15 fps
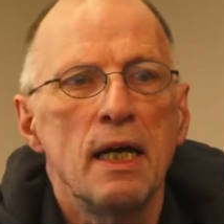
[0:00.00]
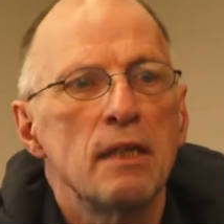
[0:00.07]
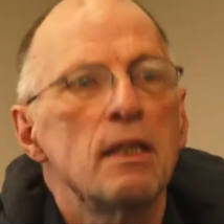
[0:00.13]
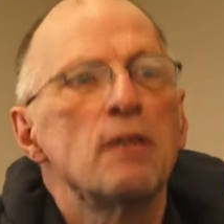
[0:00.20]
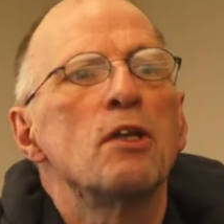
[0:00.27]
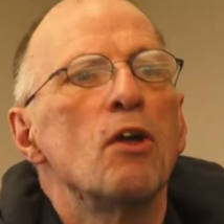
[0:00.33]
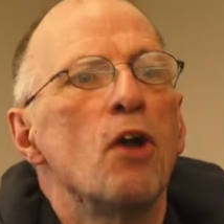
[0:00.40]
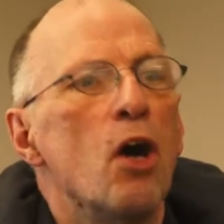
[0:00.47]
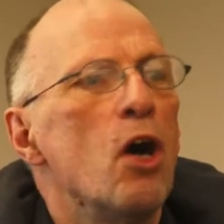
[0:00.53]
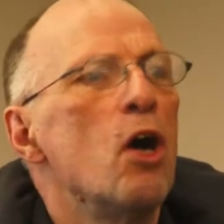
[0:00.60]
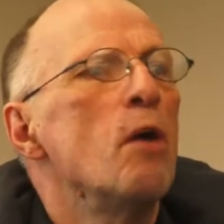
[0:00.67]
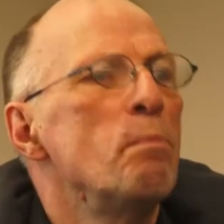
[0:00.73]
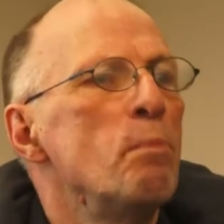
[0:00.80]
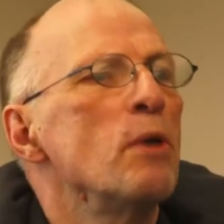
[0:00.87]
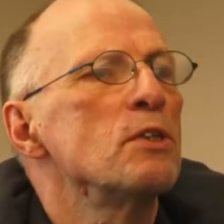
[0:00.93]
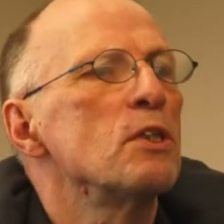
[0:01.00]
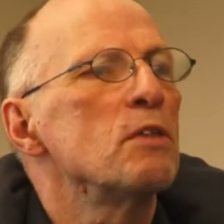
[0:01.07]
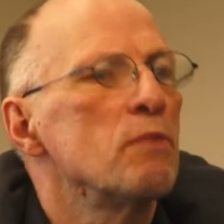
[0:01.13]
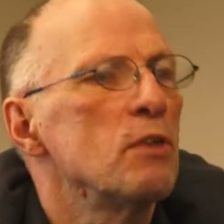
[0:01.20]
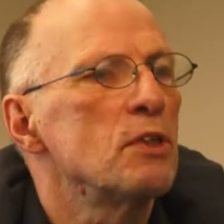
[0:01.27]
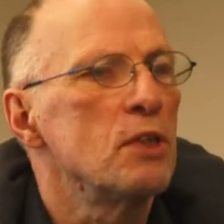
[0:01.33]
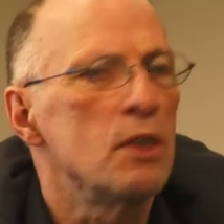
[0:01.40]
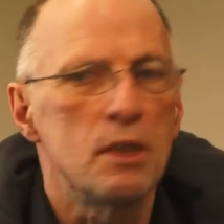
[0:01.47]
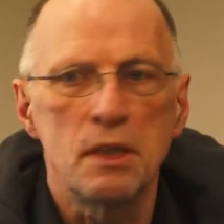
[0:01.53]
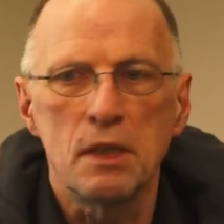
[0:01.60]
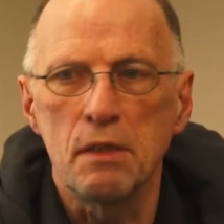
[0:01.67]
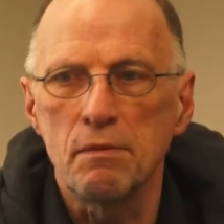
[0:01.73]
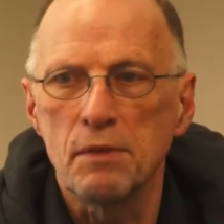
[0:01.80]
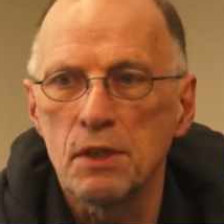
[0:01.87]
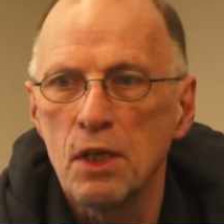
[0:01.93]
that there are positive
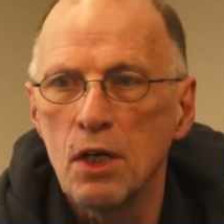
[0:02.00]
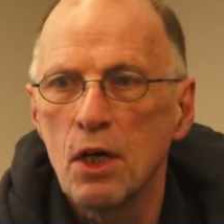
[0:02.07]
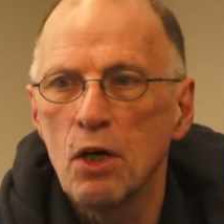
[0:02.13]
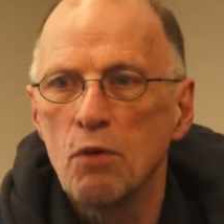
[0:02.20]
alternatives.